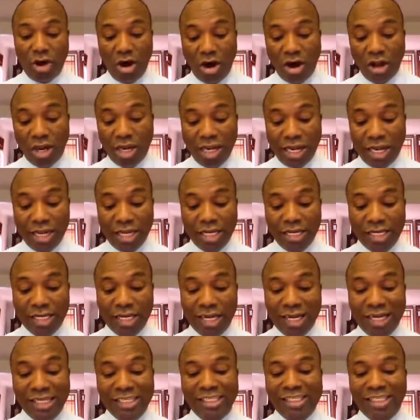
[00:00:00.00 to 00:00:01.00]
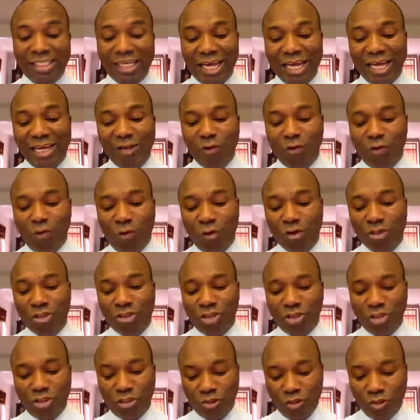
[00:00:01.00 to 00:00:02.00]
calling is in
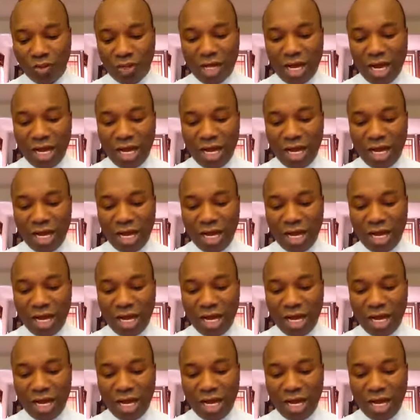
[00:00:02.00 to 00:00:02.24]
what you